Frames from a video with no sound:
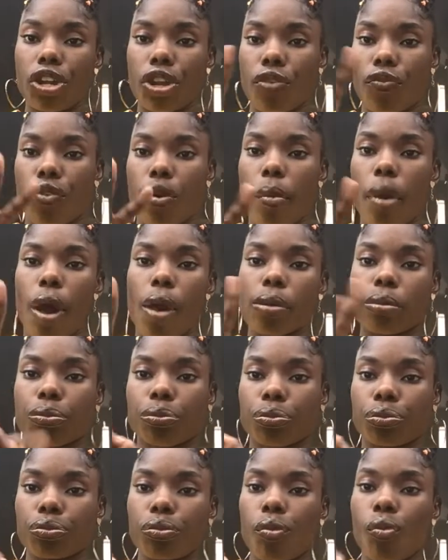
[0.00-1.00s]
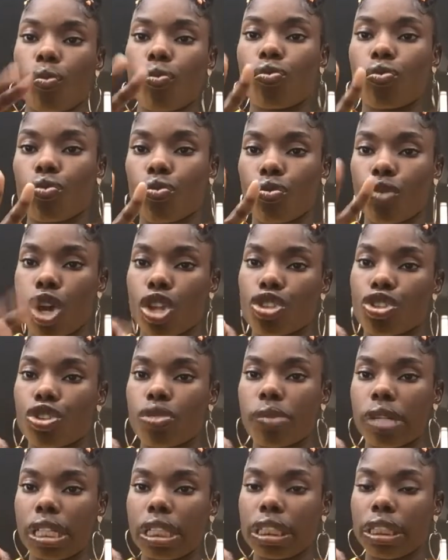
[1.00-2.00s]
here for about two
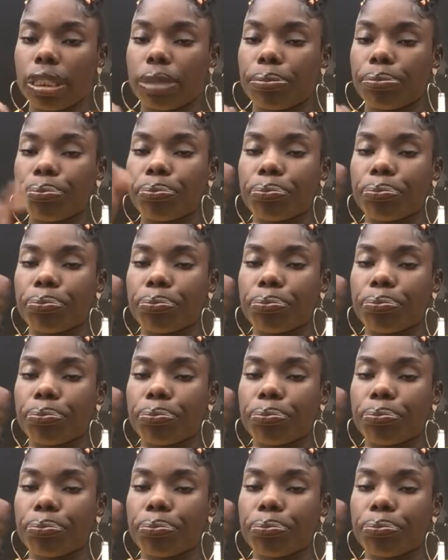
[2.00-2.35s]
minutes